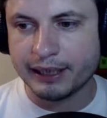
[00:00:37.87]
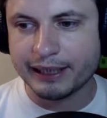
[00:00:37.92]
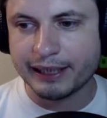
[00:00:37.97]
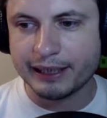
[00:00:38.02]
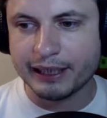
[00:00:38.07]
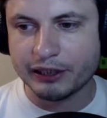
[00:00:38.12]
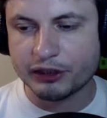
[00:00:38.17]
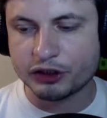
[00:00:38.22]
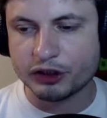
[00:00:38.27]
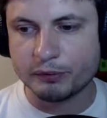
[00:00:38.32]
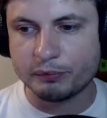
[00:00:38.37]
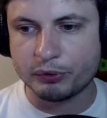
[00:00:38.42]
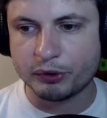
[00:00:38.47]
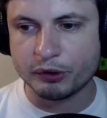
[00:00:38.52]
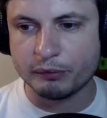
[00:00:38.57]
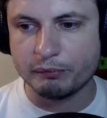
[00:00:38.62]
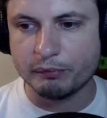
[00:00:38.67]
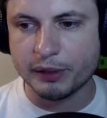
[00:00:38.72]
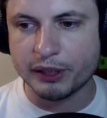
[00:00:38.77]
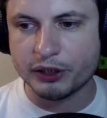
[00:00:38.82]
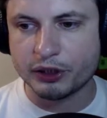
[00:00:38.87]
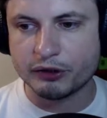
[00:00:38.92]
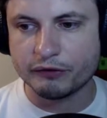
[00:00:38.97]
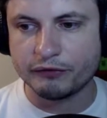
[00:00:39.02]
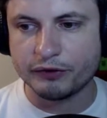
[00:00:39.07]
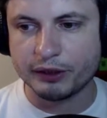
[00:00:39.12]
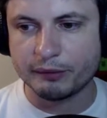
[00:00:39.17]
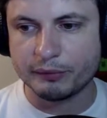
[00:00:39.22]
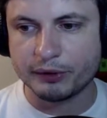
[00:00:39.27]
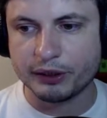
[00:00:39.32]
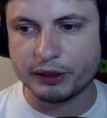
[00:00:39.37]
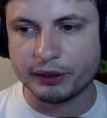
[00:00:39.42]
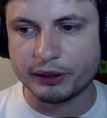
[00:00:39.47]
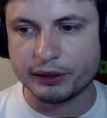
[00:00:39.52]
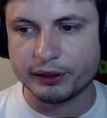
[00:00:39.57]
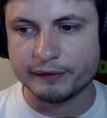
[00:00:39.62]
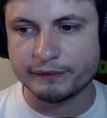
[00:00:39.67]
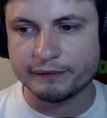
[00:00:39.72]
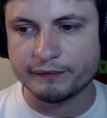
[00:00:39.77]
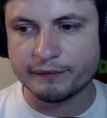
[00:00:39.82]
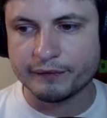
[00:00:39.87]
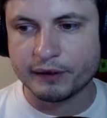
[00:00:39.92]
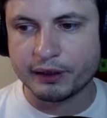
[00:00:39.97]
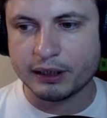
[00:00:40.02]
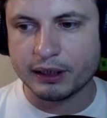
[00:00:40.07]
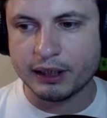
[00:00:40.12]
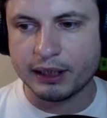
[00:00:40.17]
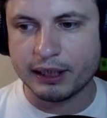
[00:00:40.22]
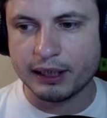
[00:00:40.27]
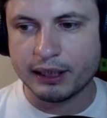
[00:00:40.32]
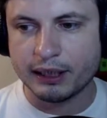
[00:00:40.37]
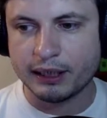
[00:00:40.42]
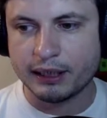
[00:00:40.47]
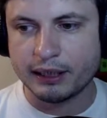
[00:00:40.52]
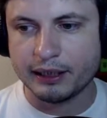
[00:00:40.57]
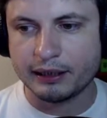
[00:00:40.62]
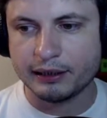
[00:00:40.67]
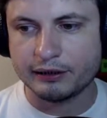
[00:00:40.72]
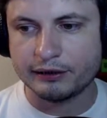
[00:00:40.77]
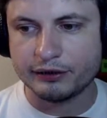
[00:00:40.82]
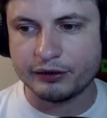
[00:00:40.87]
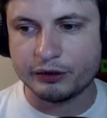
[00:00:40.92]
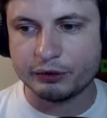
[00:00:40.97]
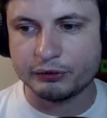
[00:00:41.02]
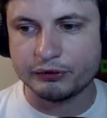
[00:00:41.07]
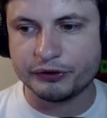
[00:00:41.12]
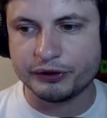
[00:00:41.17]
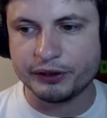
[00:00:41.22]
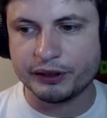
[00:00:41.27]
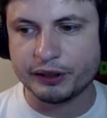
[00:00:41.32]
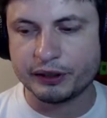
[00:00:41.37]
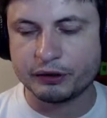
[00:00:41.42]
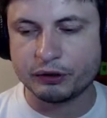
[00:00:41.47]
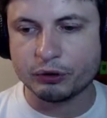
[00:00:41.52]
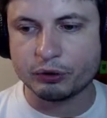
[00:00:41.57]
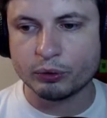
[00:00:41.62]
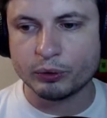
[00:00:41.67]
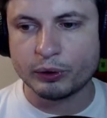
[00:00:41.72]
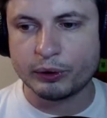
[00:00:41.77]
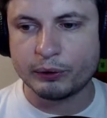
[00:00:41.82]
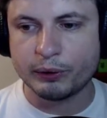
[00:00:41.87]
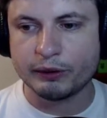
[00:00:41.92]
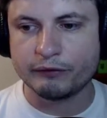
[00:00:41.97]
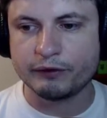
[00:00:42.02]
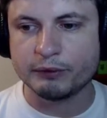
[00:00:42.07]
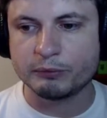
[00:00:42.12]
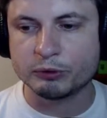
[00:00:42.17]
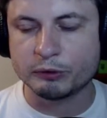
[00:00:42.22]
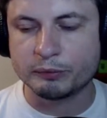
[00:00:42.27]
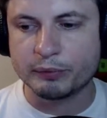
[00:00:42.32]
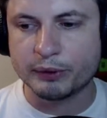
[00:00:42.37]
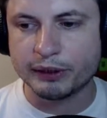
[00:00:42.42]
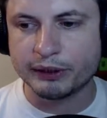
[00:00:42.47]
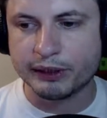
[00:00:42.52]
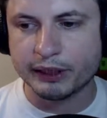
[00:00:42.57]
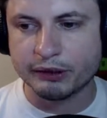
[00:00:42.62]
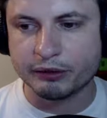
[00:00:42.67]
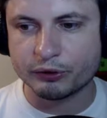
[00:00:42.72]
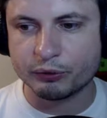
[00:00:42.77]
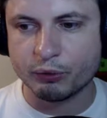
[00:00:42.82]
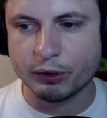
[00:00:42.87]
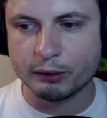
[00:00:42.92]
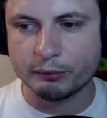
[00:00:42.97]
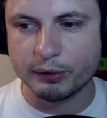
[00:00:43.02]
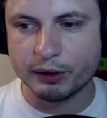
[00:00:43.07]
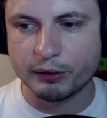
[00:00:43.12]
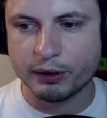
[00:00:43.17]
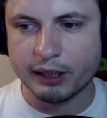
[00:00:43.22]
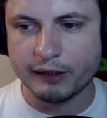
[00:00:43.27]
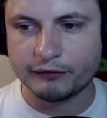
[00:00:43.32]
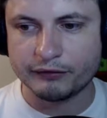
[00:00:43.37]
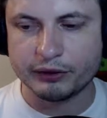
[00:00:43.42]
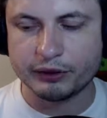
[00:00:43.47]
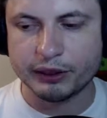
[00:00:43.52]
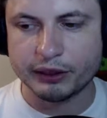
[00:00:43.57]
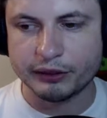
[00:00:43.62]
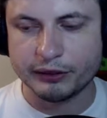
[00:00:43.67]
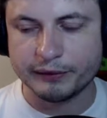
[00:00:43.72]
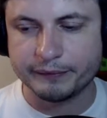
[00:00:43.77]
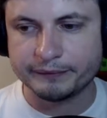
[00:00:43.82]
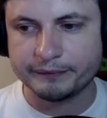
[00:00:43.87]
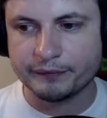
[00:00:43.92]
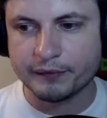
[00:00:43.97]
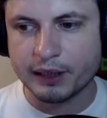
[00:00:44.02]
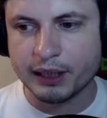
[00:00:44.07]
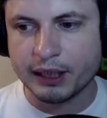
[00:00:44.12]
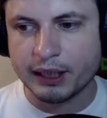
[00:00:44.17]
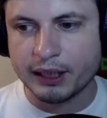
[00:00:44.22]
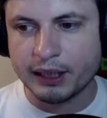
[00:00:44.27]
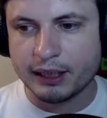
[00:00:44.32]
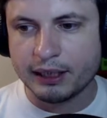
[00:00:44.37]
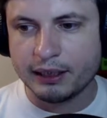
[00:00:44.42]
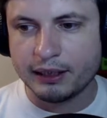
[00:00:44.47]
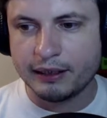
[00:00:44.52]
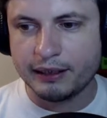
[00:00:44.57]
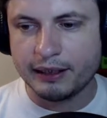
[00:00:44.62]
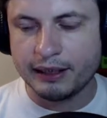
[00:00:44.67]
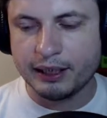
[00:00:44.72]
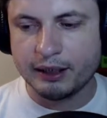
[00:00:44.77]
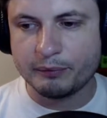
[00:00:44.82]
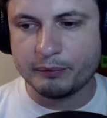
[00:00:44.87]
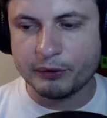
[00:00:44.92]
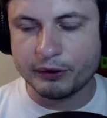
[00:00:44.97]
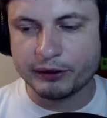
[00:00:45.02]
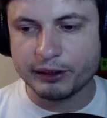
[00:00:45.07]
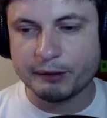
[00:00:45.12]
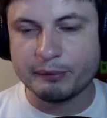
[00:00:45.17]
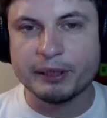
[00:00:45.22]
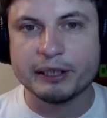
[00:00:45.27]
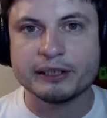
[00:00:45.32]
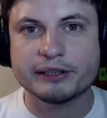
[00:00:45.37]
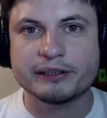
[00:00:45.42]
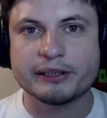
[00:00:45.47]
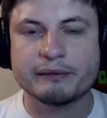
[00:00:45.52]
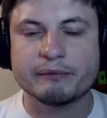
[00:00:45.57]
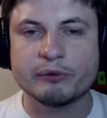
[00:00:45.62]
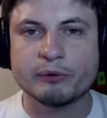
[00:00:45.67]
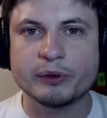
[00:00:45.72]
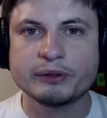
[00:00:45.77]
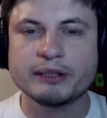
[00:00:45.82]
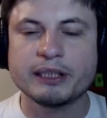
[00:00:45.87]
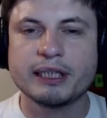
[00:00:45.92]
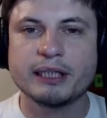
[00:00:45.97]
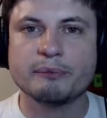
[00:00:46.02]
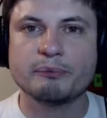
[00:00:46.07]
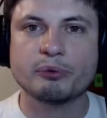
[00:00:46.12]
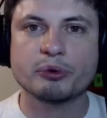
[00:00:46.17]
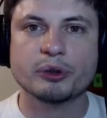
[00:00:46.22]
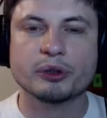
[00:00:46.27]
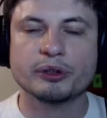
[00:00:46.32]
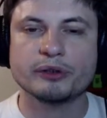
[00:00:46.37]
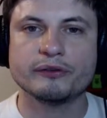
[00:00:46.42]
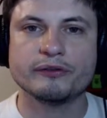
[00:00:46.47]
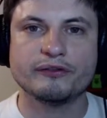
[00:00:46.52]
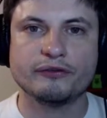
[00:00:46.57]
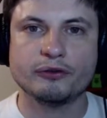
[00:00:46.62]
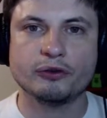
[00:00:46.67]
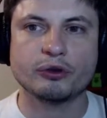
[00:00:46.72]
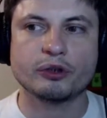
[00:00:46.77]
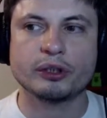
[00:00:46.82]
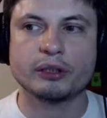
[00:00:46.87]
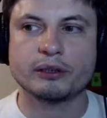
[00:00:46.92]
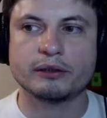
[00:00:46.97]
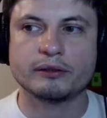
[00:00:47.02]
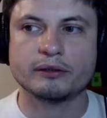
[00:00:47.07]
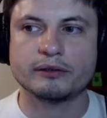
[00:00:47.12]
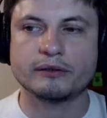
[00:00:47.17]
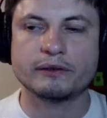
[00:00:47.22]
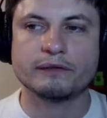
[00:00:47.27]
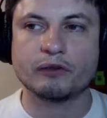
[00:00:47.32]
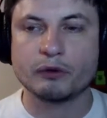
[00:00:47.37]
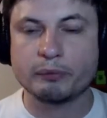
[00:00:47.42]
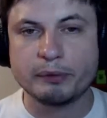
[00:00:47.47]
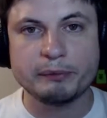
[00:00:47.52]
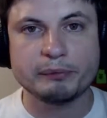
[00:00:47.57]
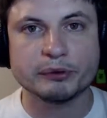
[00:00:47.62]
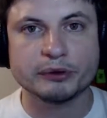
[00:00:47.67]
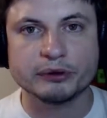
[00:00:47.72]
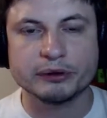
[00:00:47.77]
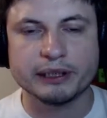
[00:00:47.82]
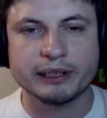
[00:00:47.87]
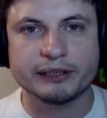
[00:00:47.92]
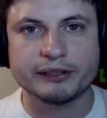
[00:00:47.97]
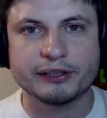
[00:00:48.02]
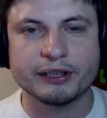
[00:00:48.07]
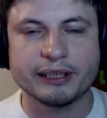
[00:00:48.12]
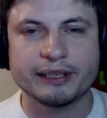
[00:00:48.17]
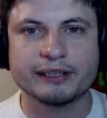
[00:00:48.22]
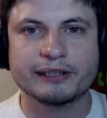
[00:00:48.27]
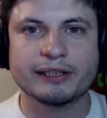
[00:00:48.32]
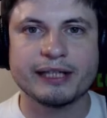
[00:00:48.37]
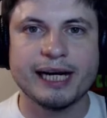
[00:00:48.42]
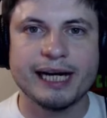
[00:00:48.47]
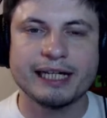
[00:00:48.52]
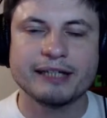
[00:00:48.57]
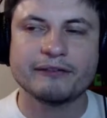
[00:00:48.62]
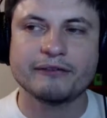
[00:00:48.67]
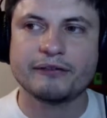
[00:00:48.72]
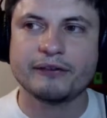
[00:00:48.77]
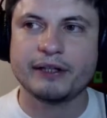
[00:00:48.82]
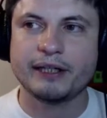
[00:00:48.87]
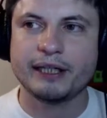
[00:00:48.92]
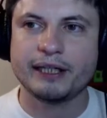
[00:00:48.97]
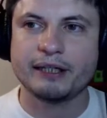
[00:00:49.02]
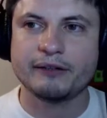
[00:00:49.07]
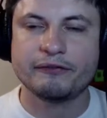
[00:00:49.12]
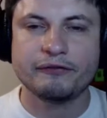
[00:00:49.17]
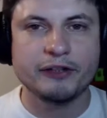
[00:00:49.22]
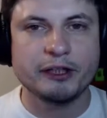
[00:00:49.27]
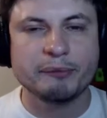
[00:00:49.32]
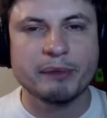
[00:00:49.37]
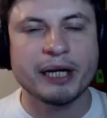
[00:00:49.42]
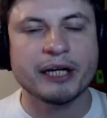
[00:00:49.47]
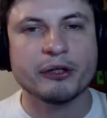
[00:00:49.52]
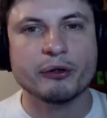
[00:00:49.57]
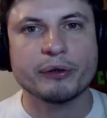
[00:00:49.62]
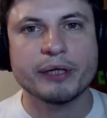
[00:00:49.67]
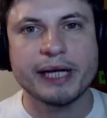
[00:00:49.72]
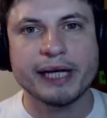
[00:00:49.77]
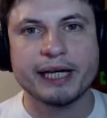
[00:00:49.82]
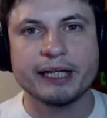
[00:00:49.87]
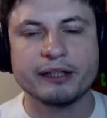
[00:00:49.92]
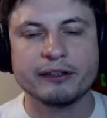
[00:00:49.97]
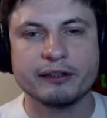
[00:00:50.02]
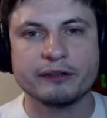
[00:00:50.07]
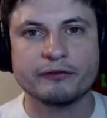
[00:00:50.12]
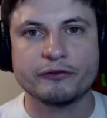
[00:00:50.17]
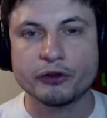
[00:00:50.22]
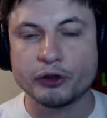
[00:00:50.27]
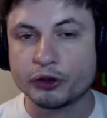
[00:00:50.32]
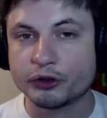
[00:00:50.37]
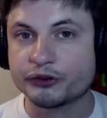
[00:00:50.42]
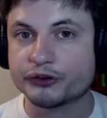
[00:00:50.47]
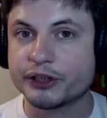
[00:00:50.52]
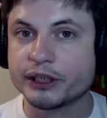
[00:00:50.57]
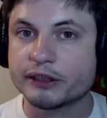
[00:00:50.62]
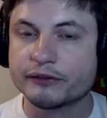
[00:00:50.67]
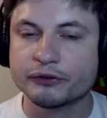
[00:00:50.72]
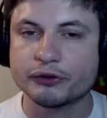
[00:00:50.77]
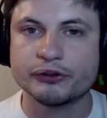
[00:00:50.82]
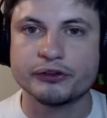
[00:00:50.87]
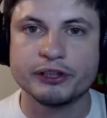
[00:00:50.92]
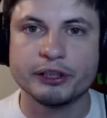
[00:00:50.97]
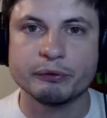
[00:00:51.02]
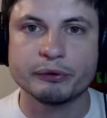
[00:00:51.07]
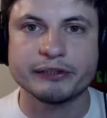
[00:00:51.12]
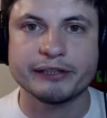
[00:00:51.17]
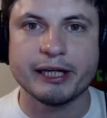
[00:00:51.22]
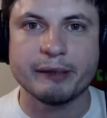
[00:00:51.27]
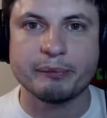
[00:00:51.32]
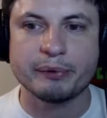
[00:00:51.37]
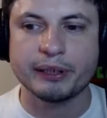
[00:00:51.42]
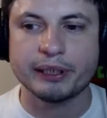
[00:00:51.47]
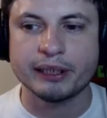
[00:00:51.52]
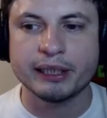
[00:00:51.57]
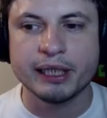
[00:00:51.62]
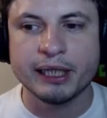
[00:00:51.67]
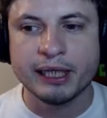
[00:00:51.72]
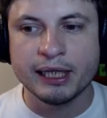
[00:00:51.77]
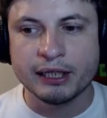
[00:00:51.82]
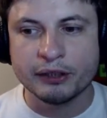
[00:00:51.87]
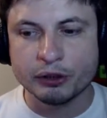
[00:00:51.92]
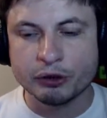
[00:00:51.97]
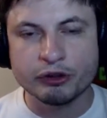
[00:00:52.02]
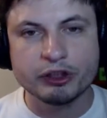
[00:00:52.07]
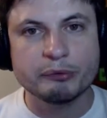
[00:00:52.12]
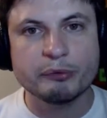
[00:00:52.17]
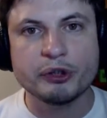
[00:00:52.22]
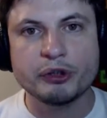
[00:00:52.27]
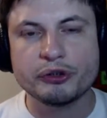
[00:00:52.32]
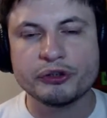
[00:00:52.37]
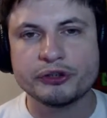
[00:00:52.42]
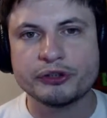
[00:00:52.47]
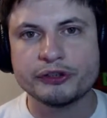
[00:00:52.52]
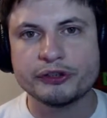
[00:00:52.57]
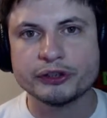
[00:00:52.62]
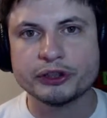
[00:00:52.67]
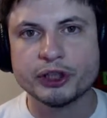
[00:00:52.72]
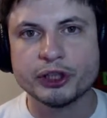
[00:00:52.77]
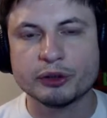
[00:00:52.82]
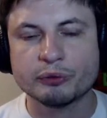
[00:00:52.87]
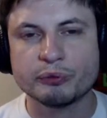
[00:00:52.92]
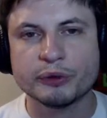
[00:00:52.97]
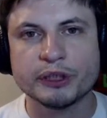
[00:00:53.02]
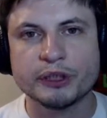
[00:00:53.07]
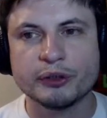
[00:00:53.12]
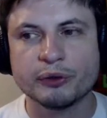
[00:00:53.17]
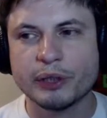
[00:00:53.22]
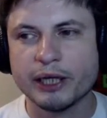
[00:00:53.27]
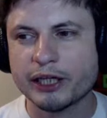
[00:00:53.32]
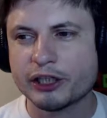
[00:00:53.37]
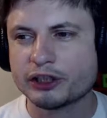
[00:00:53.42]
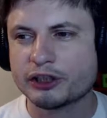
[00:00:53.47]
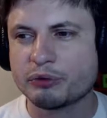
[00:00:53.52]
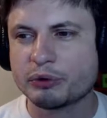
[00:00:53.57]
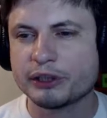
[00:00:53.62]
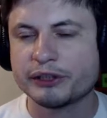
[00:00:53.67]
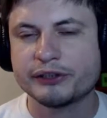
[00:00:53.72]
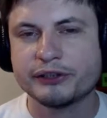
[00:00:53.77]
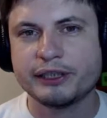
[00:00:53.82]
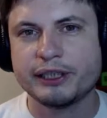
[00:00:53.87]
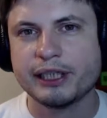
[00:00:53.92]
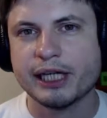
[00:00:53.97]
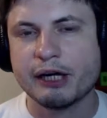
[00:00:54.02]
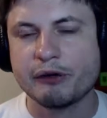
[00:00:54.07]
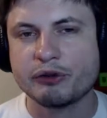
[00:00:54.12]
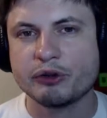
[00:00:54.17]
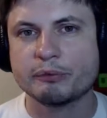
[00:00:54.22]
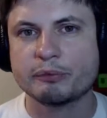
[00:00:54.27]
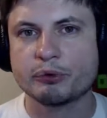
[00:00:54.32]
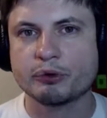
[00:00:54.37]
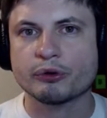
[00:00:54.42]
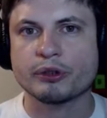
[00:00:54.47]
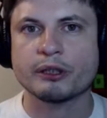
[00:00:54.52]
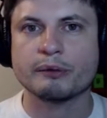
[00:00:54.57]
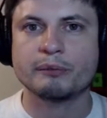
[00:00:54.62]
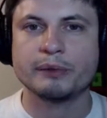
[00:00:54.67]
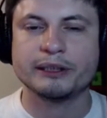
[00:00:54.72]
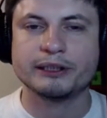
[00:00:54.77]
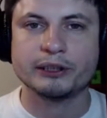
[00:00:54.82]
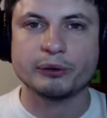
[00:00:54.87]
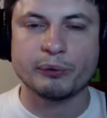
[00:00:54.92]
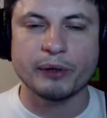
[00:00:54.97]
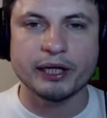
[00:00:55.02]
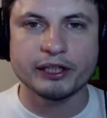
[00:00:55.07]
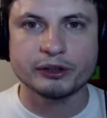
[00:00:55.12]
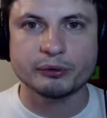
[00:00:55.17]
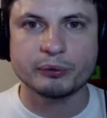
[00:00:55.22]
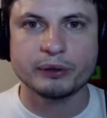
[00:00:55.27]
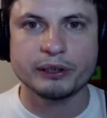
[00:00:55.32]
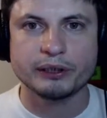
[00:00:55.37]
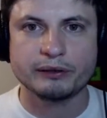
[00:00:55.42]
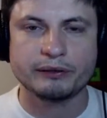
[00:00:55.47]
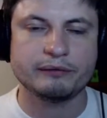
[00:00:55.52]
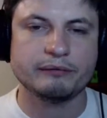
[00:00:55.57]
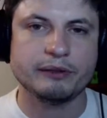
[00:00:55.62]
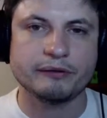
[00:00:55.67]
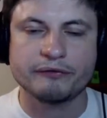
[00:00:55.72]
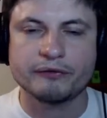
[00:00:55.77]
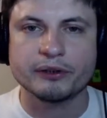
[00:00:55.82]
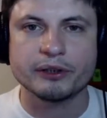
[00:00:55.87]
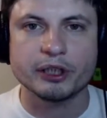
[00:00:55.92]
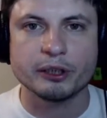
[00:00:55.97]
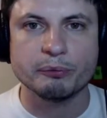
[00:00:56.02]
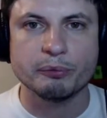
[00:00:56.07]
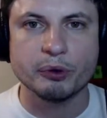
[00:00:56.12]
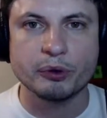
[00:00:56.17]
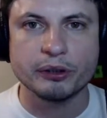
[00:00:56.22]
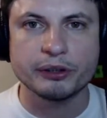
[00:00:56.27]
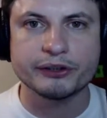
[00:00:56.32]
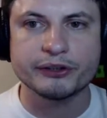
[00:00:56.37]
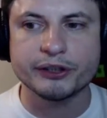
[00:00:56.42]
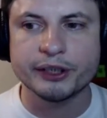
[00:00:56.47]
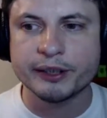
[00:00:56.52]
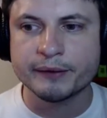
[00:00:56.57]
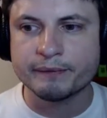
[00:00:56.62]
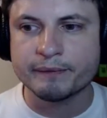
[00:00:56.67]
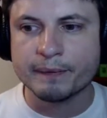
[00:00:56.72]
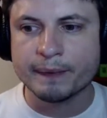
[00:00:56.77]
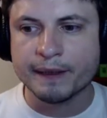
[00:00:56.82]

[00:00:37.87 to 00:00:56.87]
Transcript: I can actually put a bunch of them here, and you'll see that all three of them will print out one after another. The print command is really important for people. It's kind of the feedback you're getting for yourself to see what's happening. You're going to be using this a lot when you actually want to see how your program interacts with the different components.